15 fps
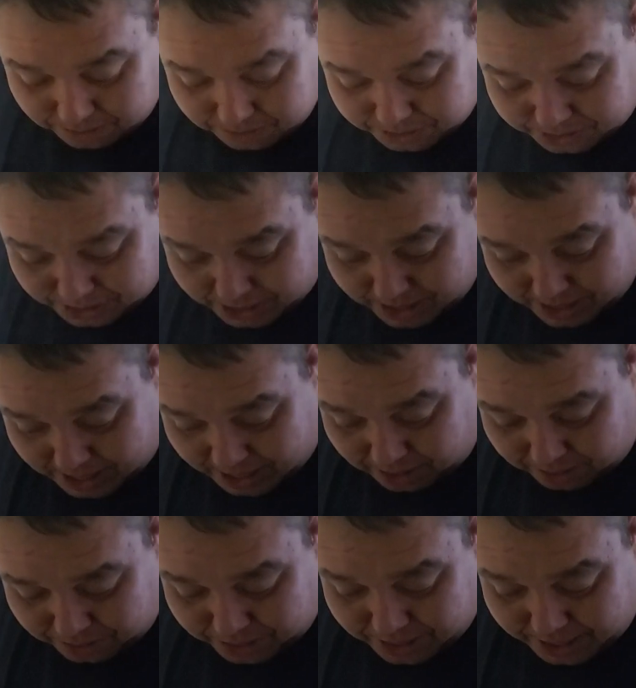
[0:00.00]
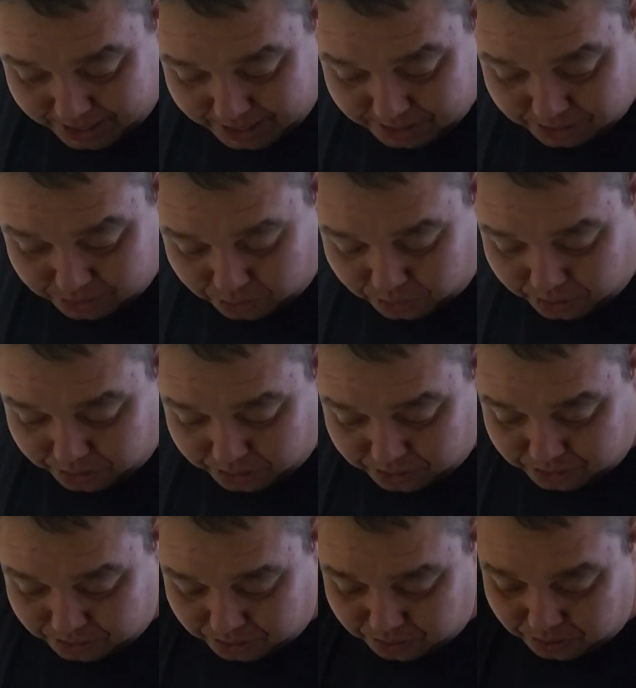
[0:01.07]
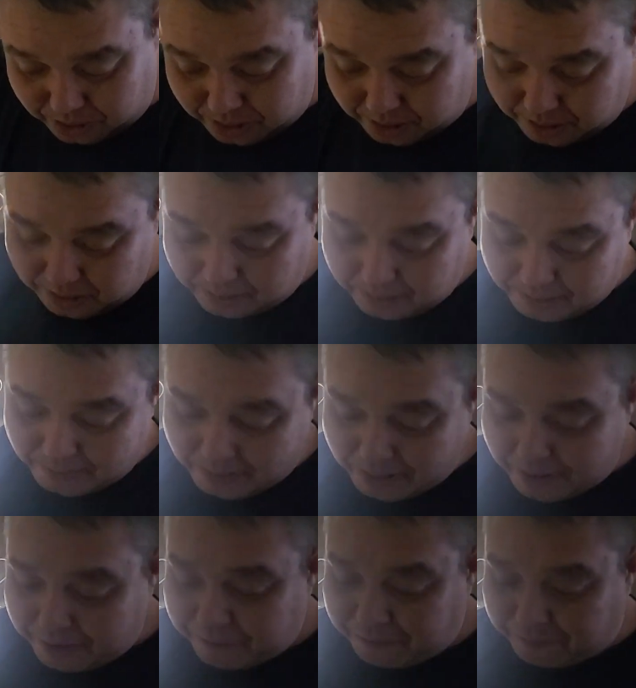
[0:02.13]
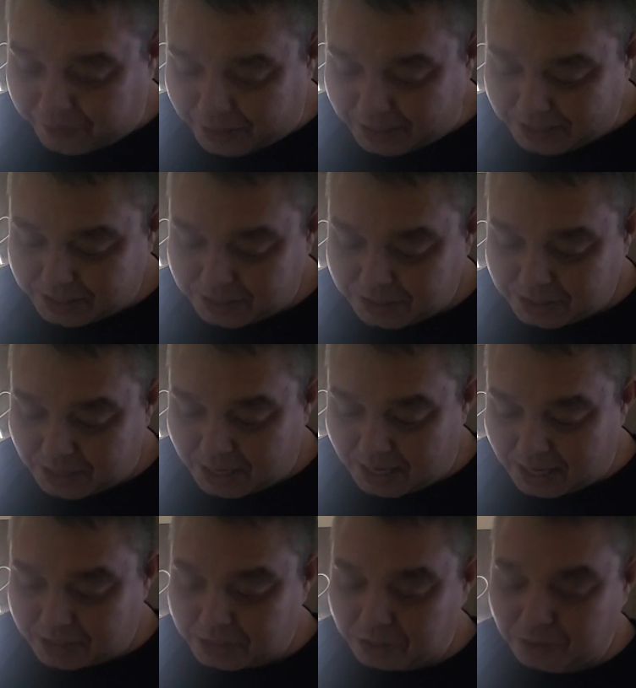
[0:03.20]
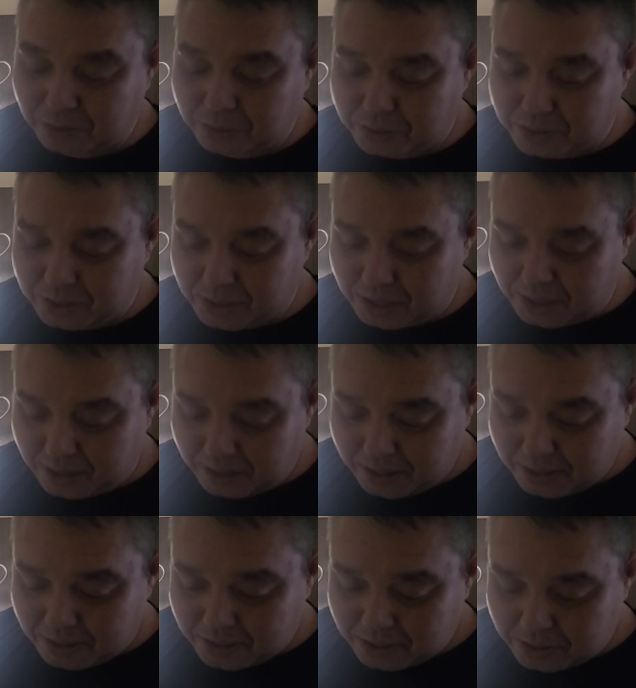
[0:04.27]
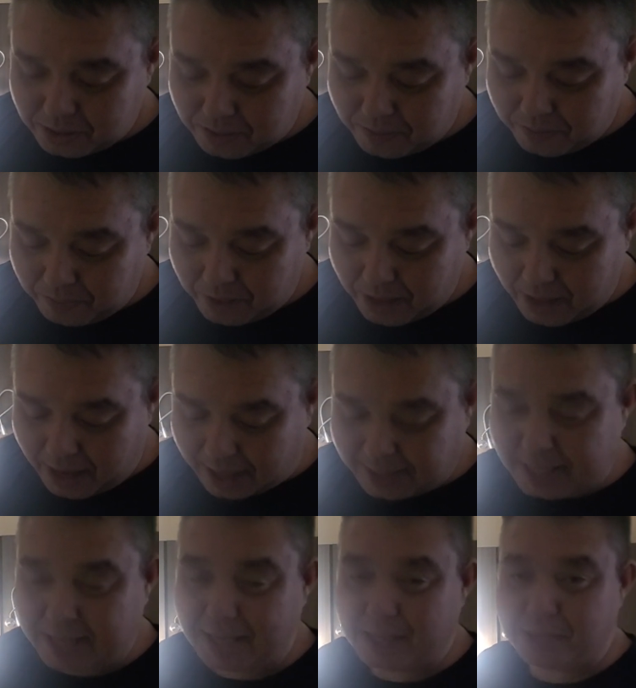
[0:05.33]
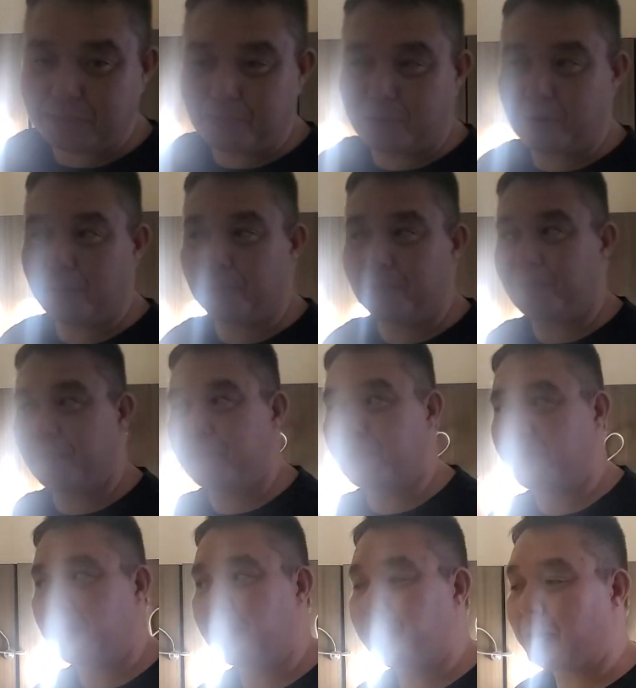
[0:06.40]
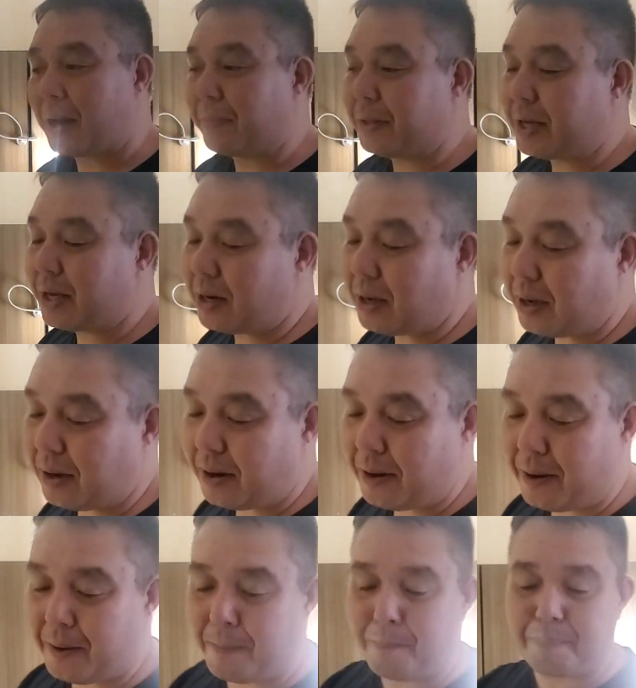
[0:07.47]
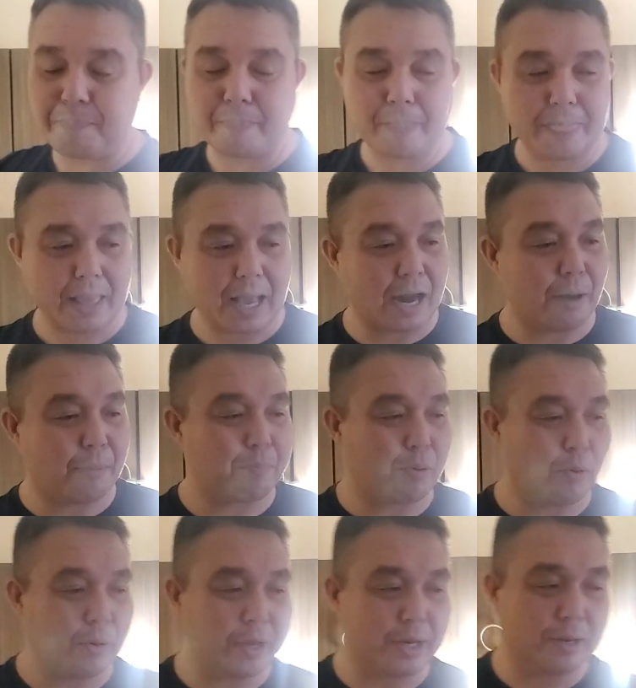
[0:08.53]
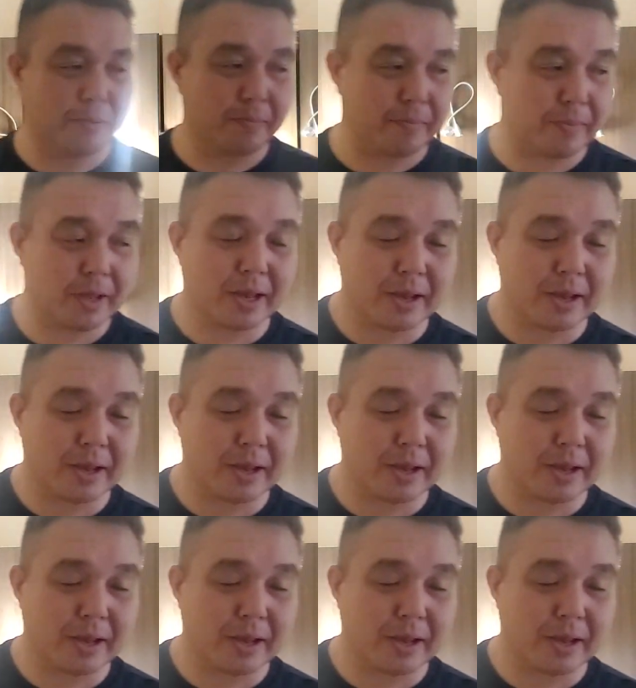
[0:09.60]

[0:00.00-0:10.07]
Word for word: don't see, I don't think he's going to... Uh, finish Ange Loosa, I think he's more probably gonna um, outpoint him.